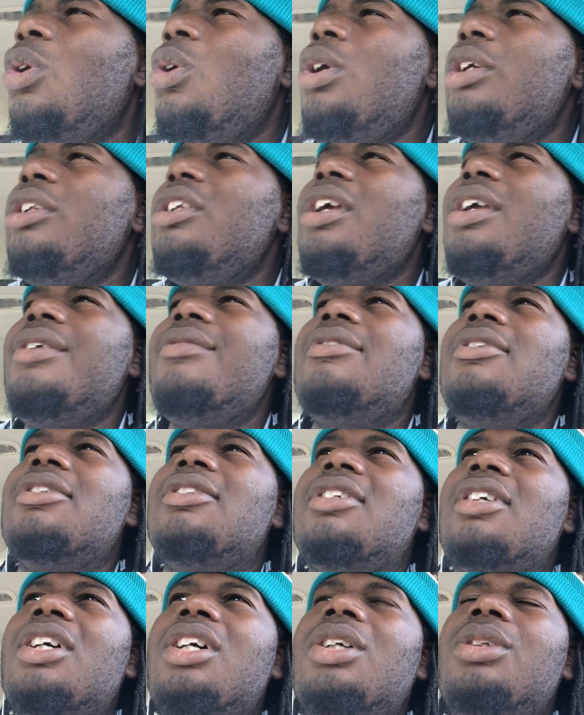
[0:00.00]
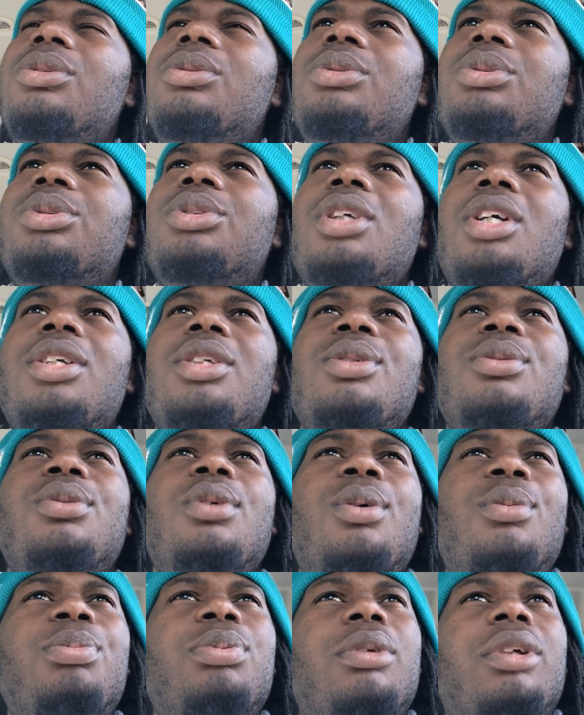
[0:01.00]
Or they even tell you, tell you
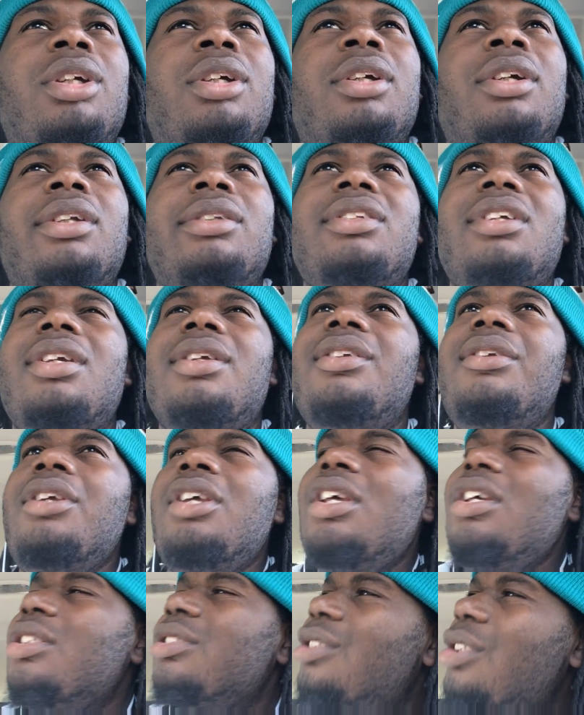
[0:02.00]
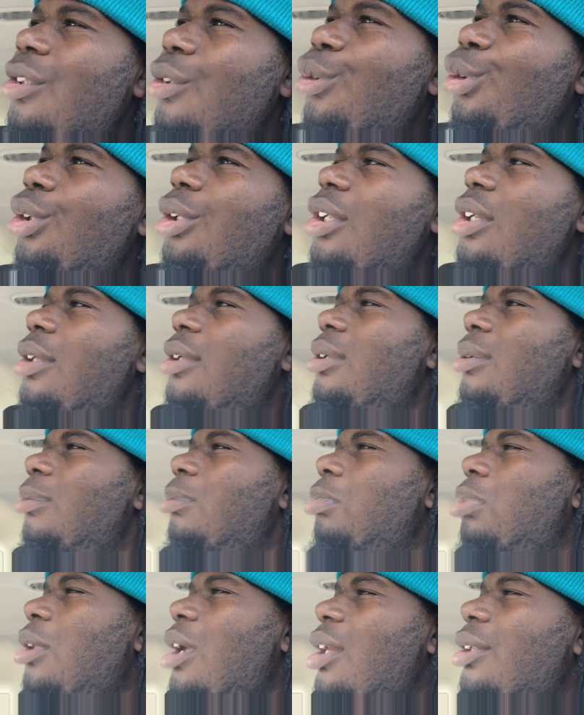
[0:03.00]
your plan, and they secretly
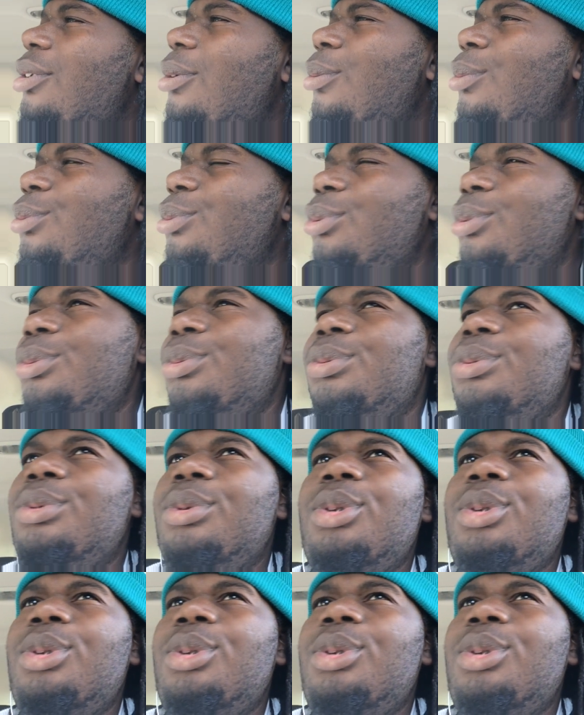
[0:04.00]
plan on you.